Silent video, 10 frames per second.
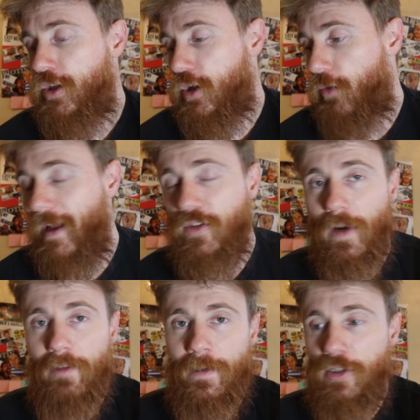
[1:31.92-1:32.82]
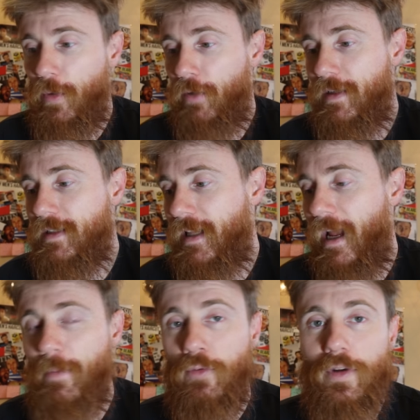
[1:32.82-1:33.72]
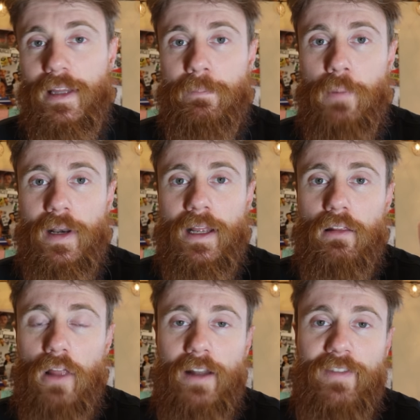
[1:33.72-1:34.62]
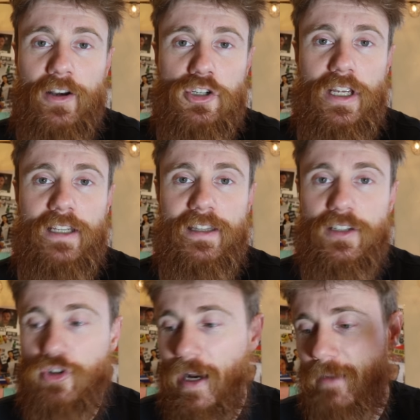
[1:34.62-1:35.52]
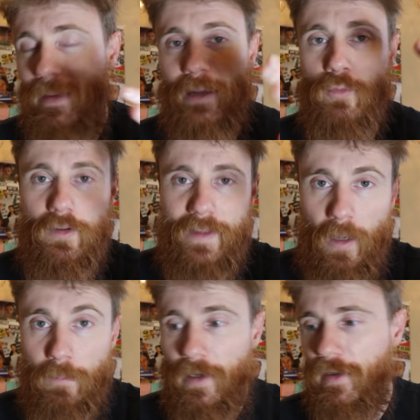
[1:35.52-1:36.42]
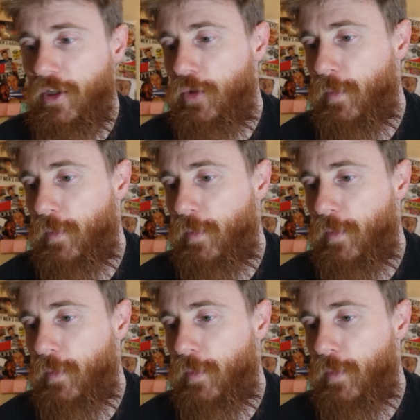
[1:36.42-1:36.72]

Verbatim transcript: So that's what I've been doing recently. I've been really putting a lot of energy into this, trying to make it more of like a bearded